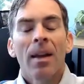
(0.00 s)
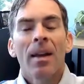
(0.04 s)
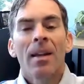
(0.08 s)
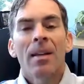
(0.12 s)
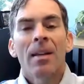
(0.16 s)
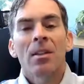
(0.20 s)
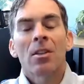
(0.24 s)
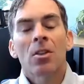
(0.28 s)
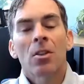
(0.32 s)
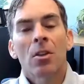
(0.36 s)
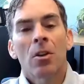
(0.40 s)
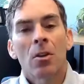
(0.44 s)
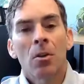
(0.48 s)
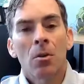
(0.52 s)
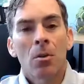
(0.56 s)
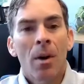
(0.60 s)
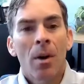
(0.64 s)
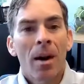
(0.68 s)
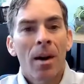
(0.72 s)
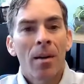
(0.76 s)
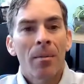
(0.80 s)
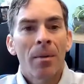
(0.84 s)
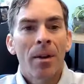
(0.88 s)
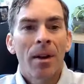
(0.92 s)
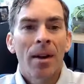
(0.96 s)
And so
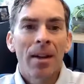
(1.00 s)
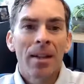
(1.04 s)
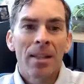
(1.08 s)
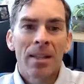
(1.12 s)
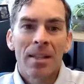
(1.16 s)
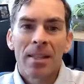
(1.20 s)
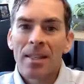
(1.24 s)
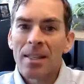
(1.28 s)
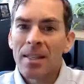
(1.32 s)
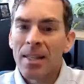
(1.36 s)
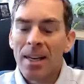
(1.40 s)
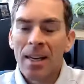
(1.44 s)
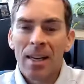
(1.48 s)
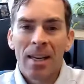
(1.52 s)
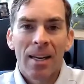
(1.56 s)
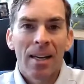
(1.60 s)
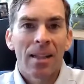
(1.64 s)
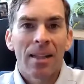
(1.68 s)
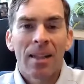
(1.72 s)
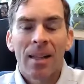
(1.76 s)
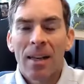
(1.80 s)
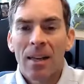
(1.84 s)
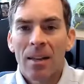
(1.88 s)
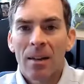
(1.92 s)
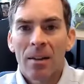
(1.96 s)
I'm not
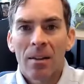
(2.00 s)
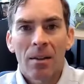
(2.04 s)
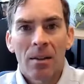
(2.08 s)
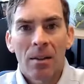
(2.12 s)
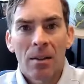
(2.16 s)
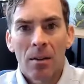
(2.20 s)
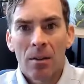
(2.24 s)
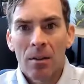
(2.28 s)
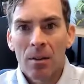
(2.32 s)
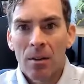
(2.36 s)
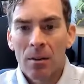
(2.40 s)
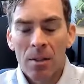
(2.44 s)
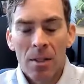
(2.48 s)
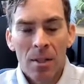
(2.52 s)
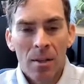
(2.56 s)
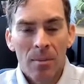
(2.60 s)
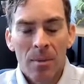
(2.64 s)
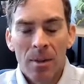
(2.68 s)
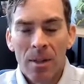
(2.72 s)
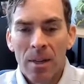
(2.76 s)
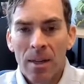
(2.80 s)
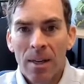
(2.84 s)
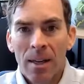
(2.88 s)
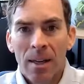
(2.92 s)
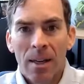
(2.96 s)
saying that some
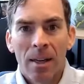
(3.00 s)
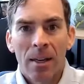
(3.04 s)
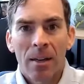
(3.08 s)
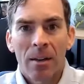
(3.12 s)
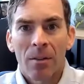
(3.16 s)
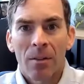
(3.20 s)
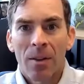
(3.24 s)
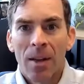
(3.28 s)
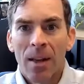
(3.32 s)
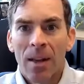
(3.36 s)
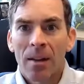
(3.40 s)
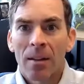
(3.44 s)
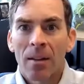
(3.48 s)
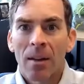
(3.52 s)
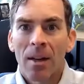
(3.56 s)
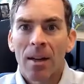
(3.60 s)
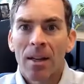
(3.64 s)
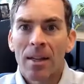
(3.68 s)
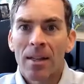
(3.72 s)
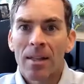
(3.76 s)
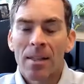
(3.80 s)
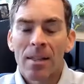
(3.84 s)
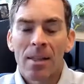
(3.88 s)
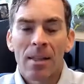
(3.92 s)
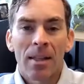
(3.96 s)
of the negative
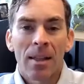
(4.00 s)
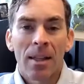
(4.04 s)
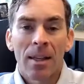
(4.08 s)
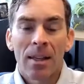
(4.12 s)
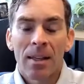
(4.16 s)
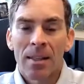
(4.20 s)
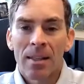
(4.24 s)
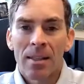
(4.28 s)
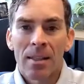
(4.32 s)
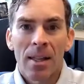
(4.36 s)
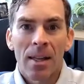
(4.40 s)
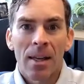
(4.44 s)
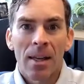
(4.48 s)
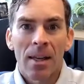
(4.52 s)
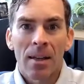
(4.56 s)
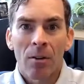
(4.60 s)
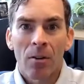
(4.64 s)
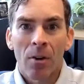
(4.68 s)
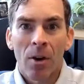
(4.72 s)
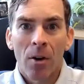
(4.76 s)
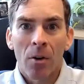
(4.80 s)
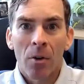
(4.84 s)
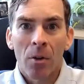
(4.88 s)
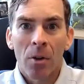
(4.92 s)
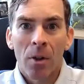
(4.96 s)
headlines and things that
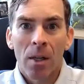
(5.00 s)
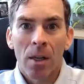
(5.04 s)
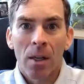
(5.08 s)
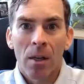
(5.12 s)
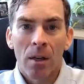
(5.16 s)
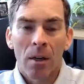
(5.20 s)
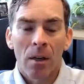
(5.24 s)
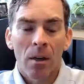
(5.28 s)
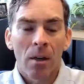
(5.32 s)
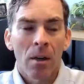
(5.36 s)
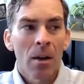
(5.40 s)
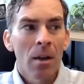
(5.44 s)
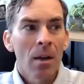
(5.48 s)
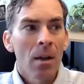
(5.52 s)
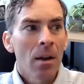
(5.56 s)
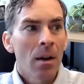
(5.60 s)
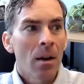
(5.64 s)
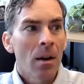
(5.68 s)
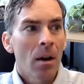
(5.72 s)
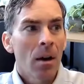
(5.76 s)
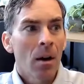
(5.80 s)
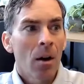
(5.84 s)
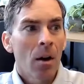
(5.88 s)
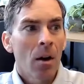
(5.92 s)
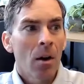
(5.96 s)
are out there
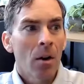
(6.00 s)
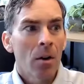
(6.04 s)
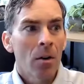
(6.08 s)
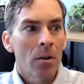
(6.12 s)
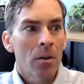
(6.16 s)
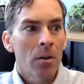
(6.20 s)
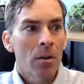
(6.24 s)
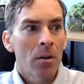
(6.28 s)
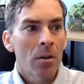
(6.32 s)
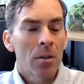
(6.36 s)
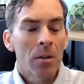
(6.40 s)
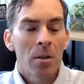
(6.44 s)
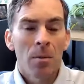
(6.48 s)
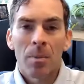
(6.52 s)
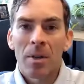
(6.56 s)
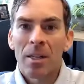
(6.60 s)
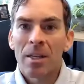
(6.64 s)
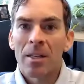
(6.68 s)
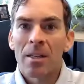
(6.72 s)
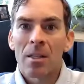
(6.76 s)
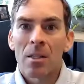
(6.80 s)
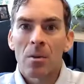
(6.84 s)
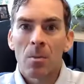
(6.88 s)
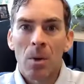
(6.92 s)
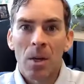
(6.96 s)
are to be
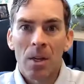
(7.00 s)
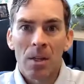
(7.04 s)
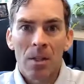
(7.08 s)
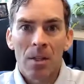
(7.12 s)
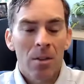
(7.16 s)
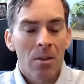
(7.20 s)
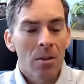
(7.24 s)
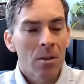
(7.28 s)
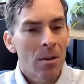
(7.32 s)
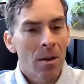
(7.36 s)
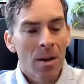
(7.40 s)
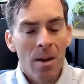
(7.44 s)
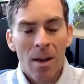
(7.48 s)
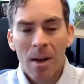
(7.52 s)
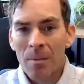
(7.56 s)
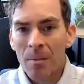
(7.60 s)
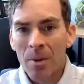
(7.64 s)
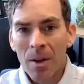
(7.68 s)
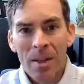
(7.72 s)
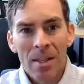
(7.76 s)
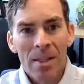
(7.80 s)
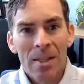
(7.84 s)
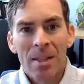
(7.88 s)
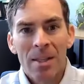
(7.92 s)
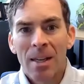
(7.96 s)
dismissed. I'm
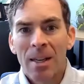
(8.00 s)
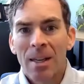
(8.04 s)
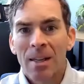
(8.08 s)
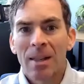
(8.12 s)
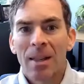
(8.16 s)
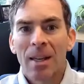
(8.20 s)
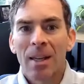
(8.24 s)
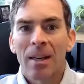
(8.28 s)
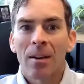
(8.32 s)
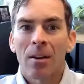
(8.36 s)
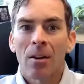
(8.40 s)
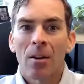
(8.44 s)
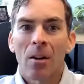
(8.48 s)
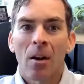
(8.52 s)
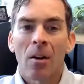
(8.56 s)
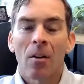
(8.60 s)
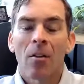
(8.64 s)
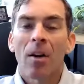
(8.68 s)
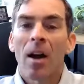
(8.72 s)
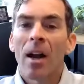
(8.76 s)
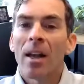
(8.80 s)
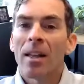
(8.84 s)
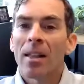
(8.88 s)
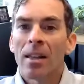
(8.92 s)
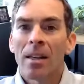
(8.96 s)
not saying that at
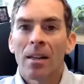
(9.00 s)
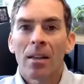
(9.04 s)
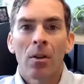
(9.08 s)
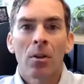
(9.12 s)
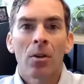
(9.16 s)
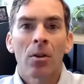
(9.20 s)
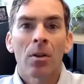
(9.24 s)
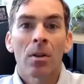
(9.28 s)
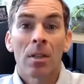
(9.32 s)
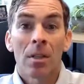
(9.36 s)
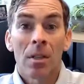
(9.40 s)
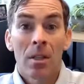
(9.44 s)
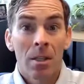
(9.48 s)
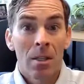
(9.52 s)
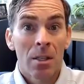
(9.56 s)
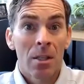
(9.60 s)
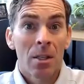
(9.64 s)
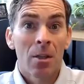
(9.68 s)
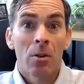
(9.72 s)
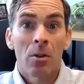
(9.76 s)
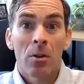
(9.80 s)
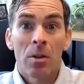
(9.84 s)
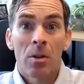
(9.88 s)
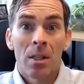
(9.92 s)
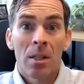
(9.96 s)
all. I think you can
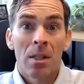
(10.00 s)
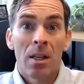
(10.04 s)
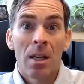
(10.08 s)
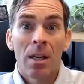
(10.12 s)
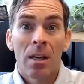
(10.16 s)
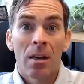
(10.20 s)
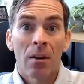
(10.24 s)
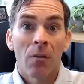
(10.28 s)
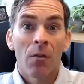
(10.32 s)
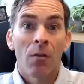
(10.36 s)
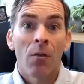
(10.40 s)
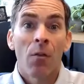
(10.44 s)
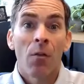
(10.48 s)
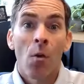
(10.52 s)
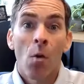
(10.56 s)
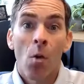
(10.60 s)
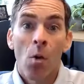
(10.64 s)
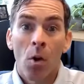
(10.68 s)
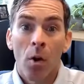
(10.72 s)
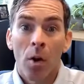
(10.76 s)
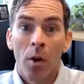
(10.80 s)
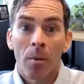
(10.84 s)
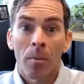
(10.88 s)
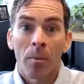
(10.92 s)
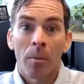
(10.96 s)
still stay
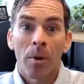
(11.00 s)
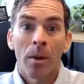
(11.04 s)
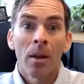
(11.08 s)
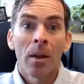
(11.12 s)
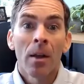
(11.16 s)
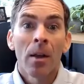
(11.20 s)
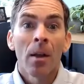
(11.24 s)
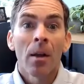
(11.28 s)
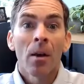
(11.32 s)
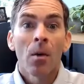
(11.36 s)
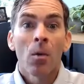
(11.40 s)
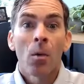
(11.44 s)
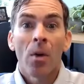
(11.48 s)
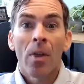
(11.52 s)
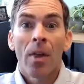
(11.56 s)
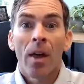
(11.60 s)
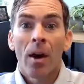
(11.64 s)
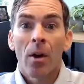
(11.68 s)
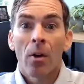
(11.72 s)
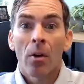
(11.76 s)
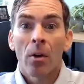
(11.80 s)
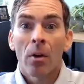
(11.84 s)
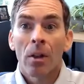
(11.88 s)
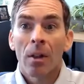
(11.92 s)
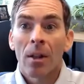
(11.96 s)
informed
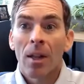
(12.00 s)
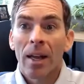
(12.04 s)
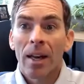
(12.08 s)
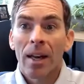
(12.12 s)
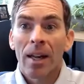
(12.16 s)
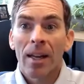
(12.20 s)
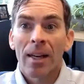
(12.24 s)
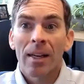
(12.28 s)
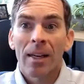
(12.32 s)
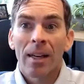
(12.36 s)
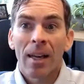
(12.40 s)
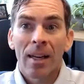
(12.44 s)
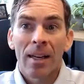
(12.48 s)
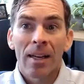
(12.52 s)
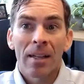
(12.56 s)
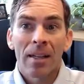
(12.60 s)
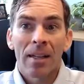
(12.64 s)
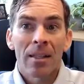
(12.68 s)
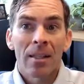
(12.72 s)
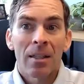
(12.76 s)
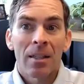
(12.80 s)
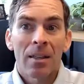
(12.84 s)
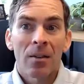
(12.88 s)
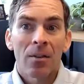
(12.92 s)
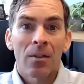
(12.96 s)
without letting
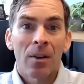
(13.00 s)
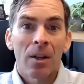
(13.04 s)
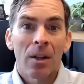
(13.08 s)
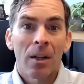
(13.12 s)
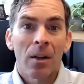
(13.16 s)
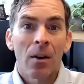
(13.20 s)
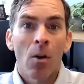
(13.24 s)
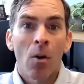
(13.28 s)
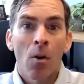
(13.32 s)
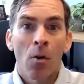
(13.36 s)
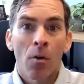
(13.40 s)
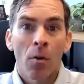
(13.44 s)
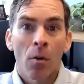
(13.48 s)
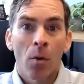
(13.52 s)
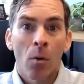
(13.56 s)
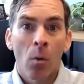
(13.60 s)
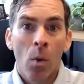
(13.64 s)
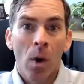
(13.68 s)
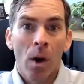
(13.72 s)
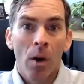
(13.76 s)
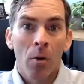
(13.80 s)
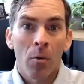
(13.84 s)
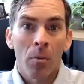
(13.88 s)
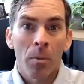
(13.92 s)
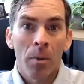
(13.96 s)
negativity
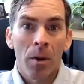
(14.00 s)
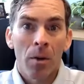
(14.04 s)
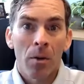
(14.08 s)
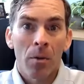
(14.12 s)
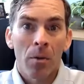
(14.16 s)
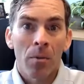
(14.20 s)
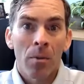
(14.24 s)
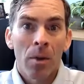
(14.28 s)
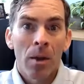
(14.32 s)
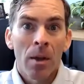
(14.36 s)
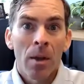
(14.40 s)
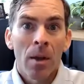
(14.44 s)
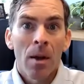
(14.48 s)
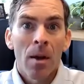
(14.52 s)
overwhelm you.